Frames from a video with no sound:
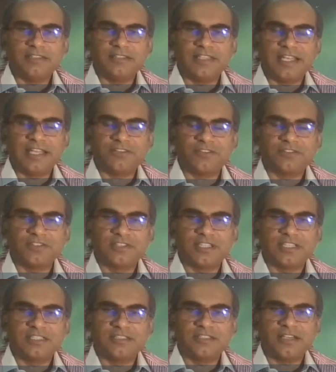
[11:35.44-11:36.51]
the
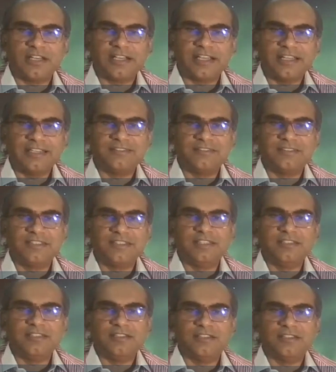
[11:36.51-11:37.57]
atrocities against
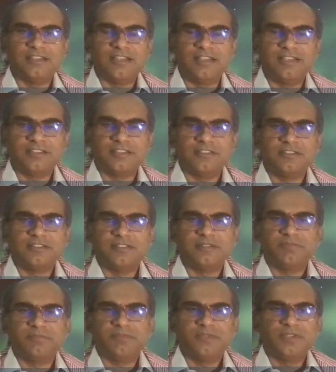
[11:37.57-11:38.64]
the
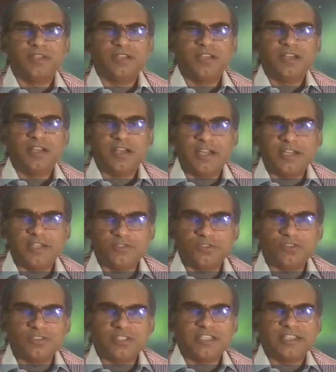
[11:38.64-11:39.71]
relationship and
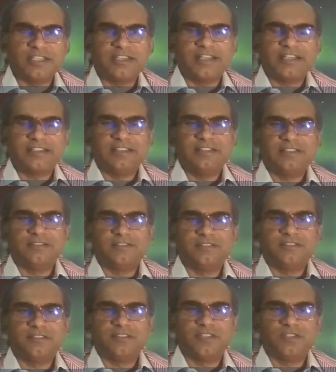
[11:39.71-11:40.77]
those undertaking
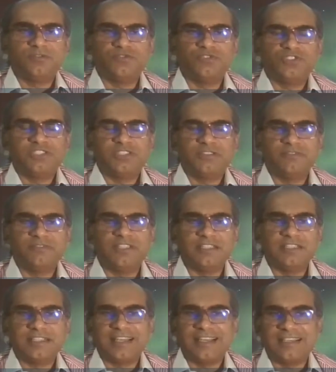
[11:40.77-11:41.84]
which
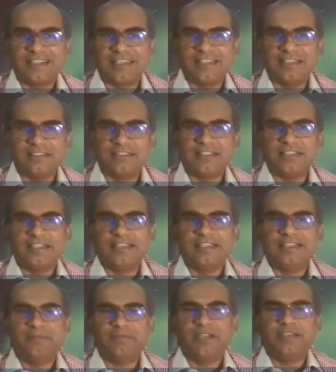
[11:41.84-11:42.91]
will curtail the
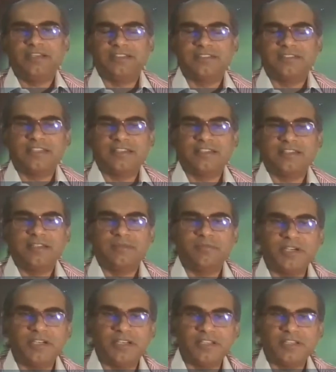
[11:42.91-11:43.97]
independence and the
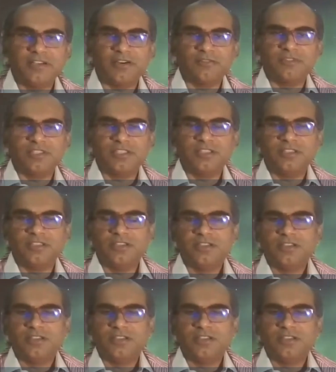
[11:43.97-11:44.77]
liberty of the